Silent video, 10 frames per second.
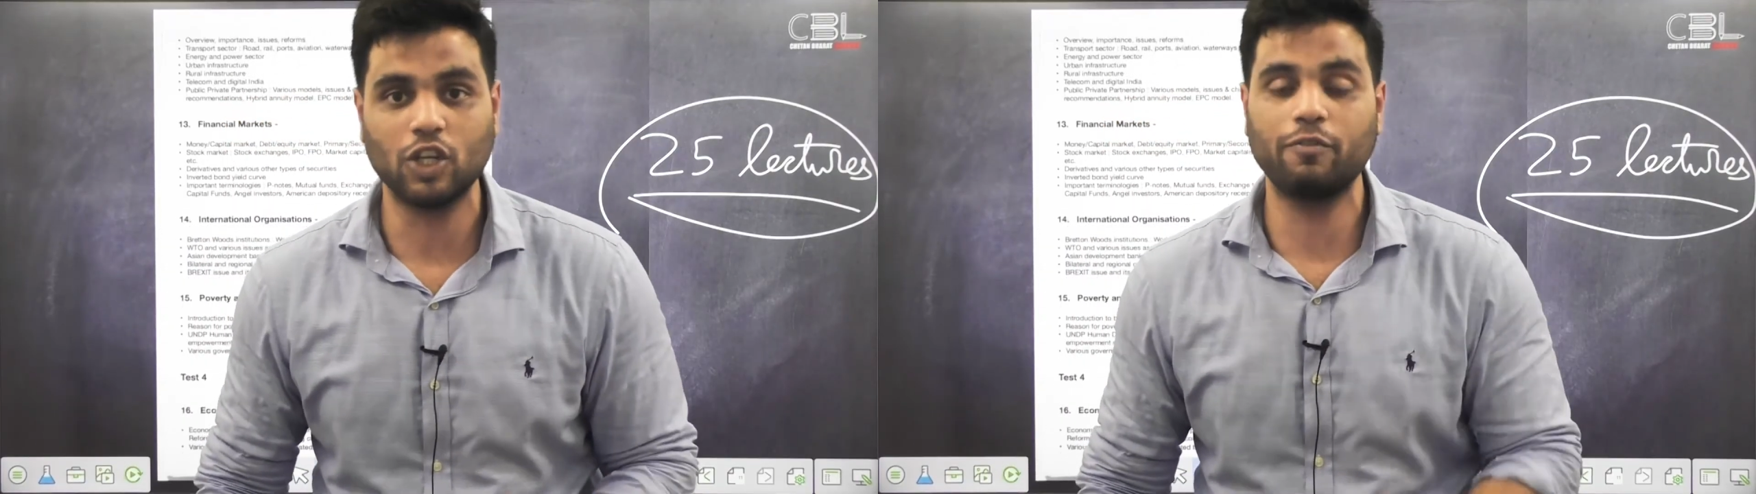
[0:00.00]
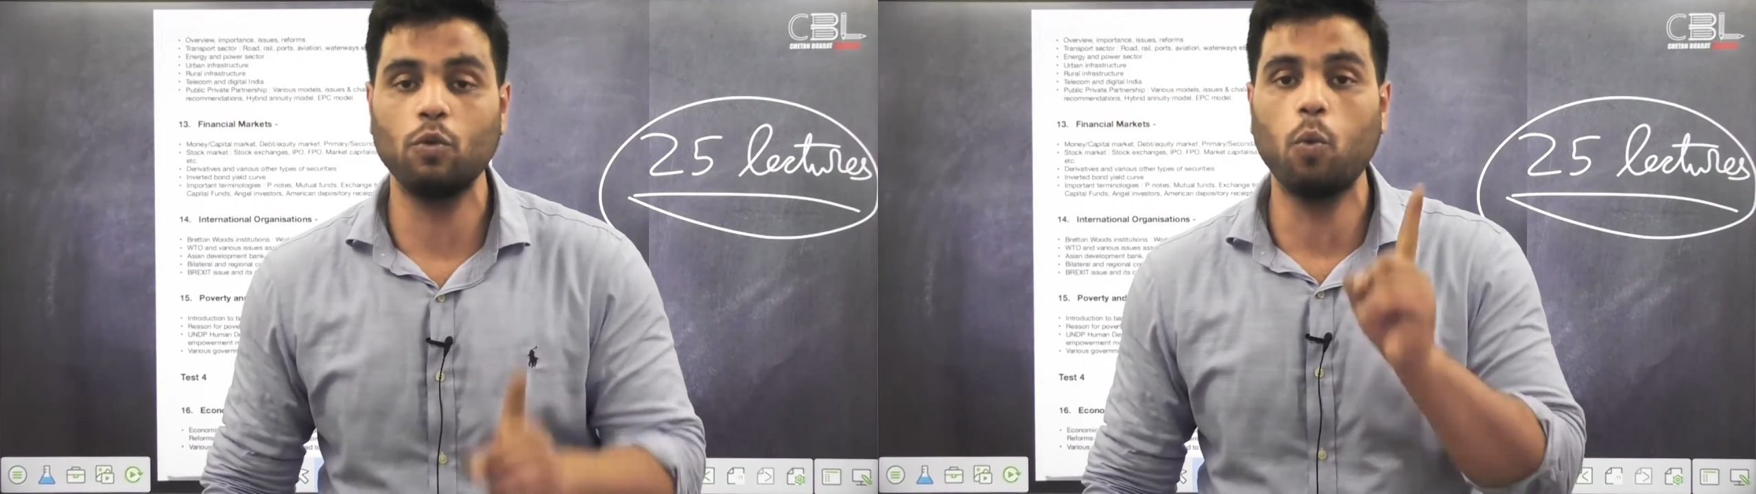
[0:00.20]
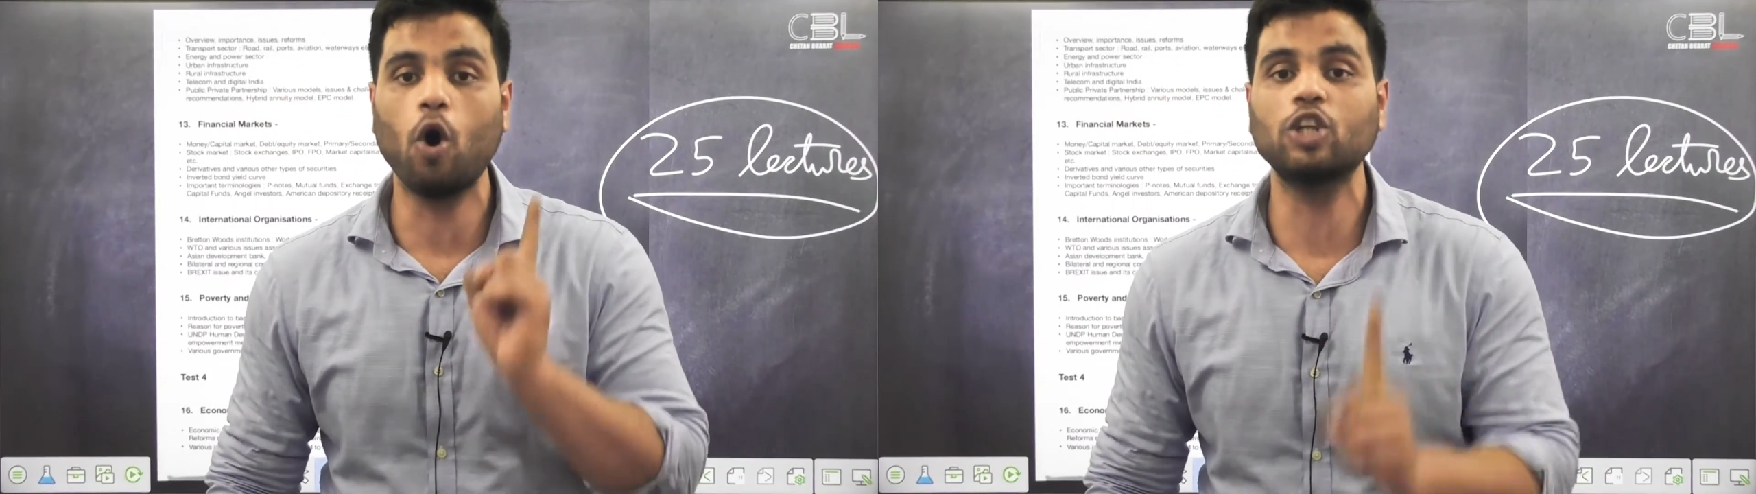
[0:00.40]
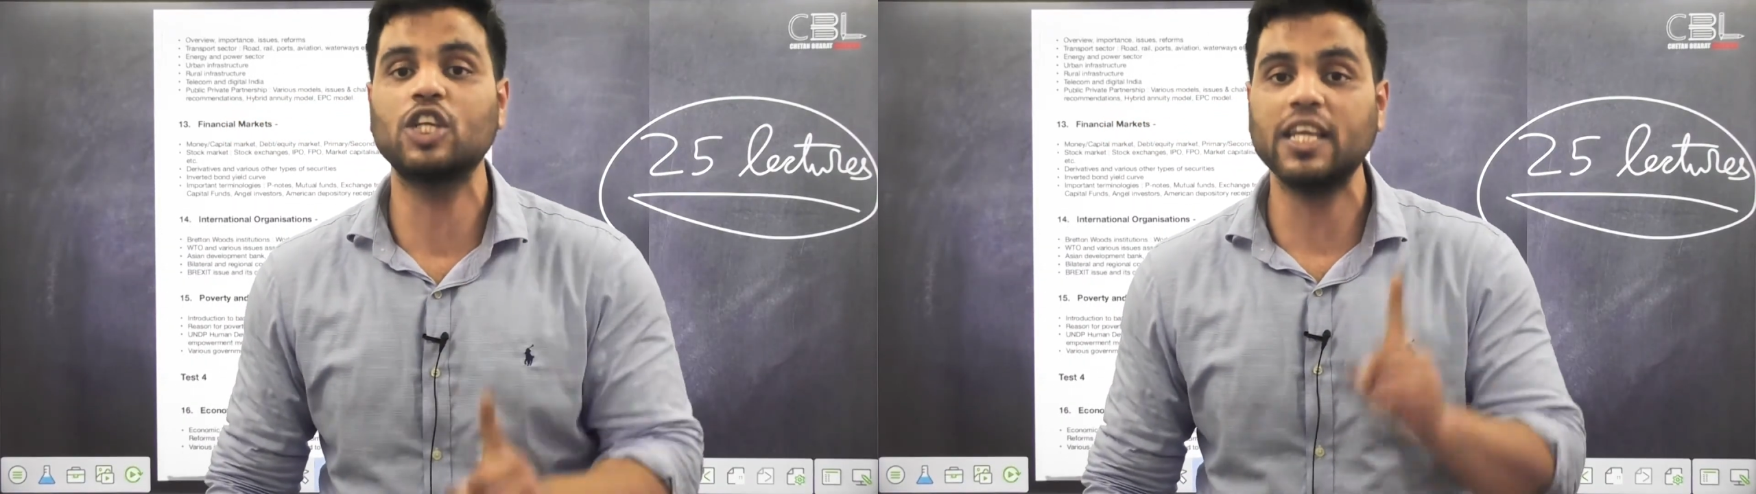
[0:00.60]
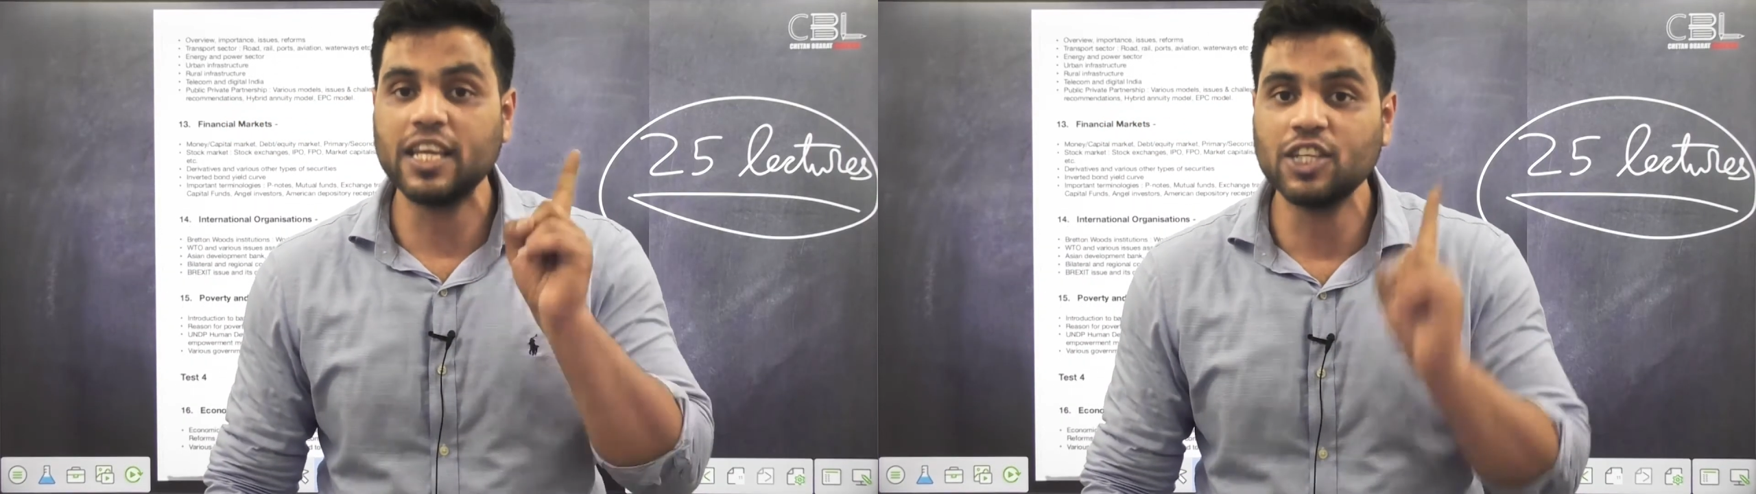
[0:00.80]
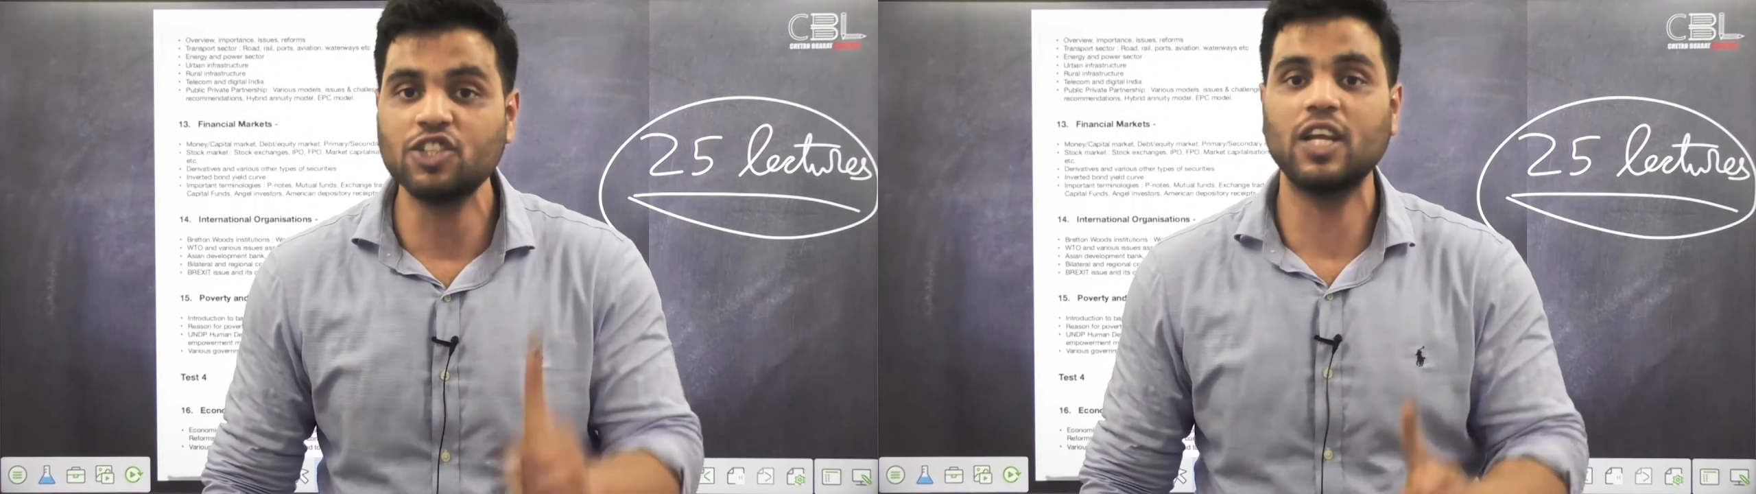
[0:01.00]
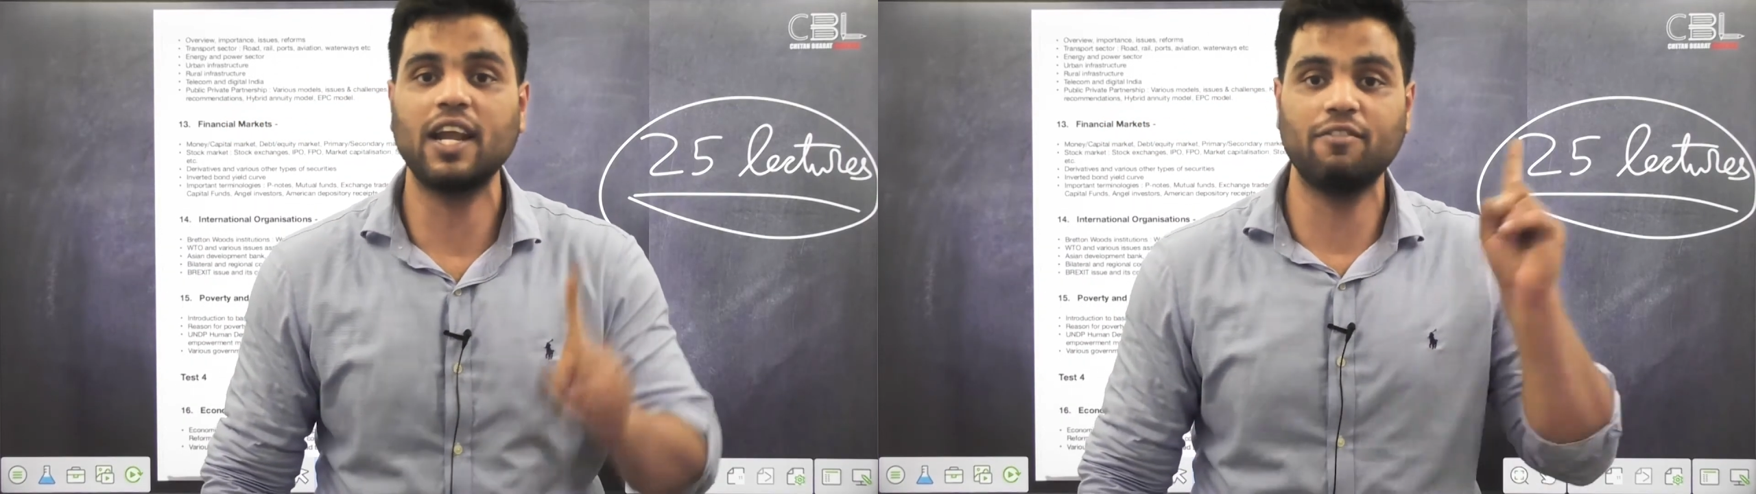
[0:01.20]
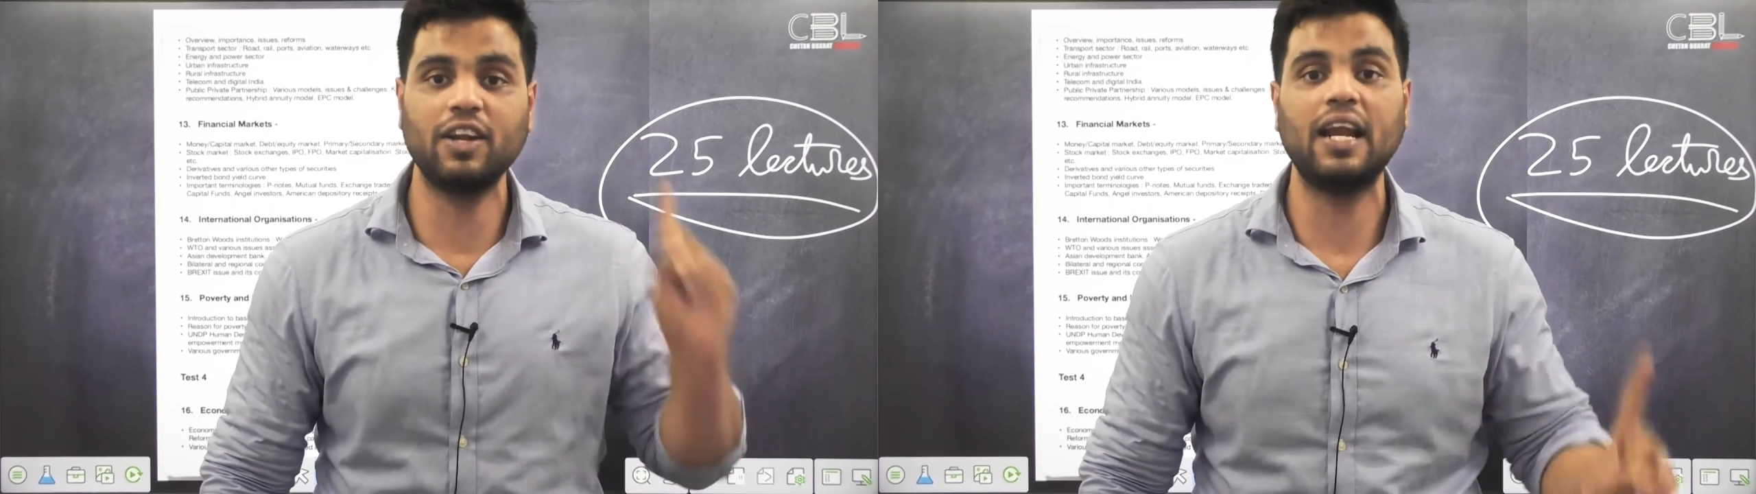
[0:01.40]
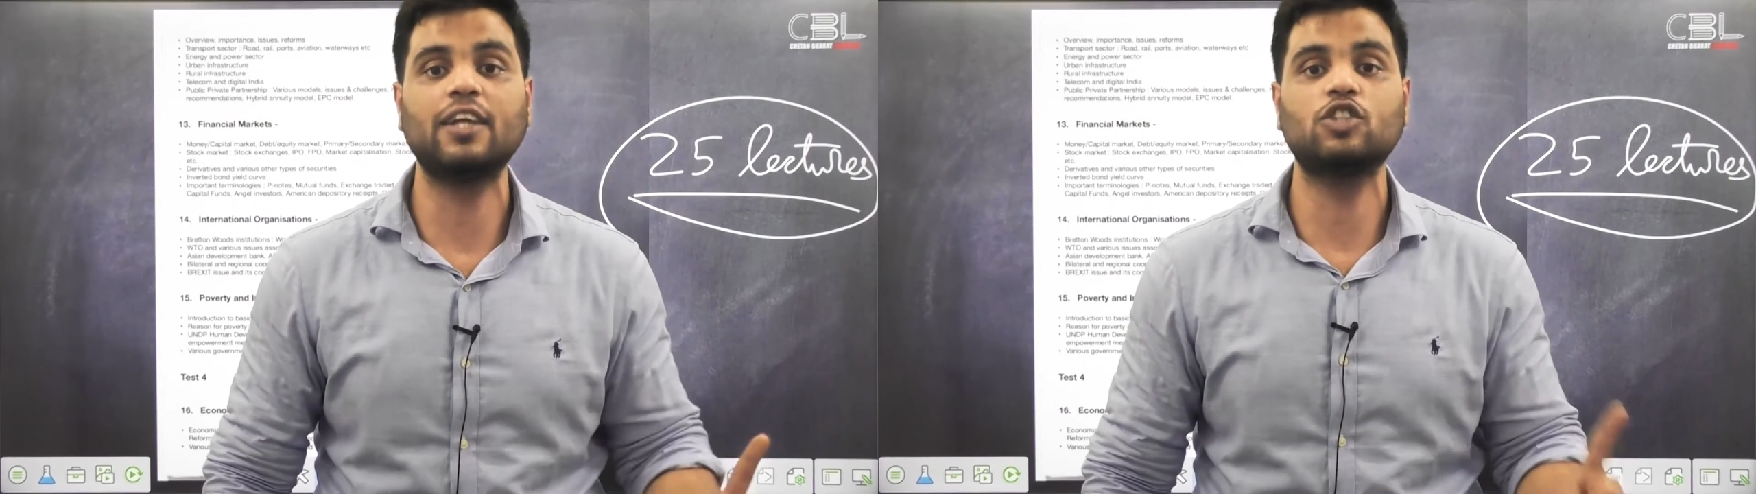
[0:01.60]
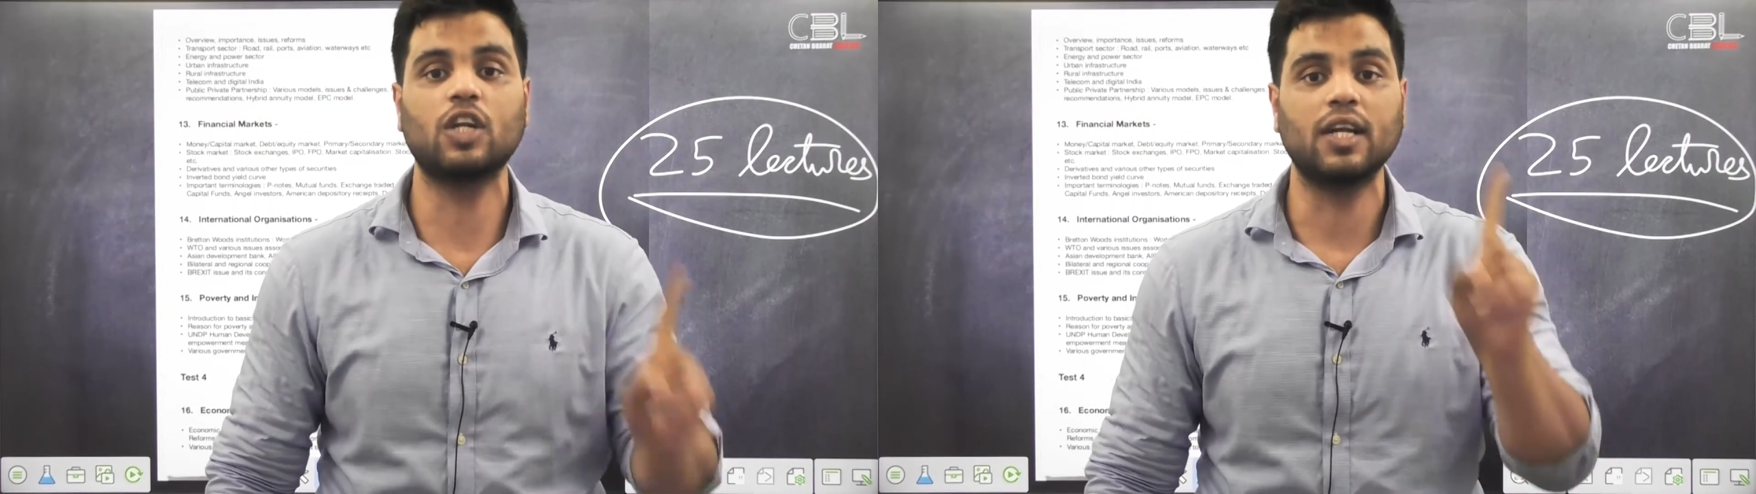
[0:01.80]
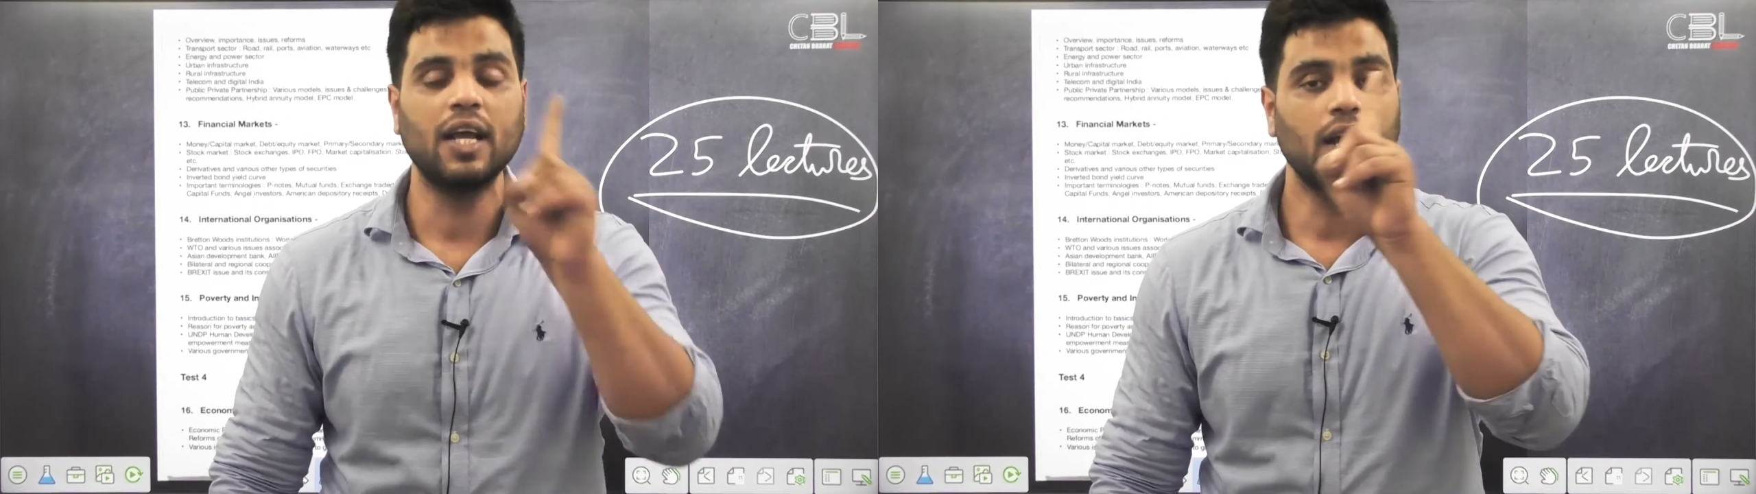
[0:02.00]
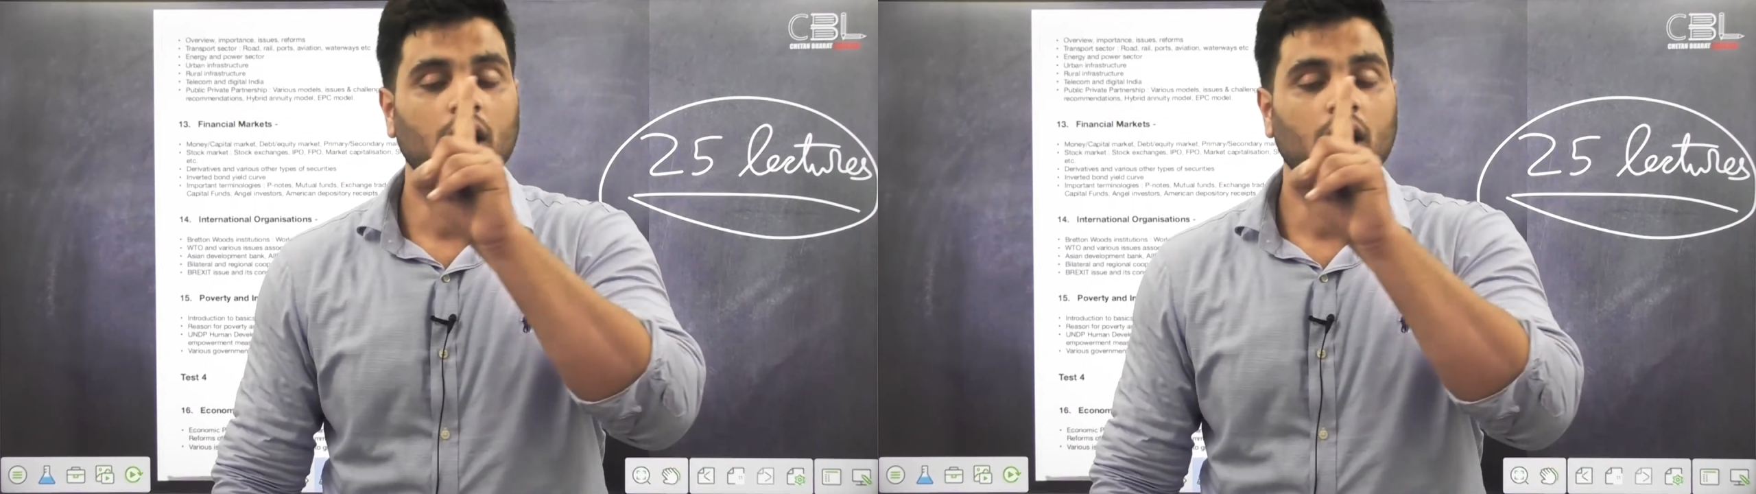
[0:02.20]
if you watch each and every lecture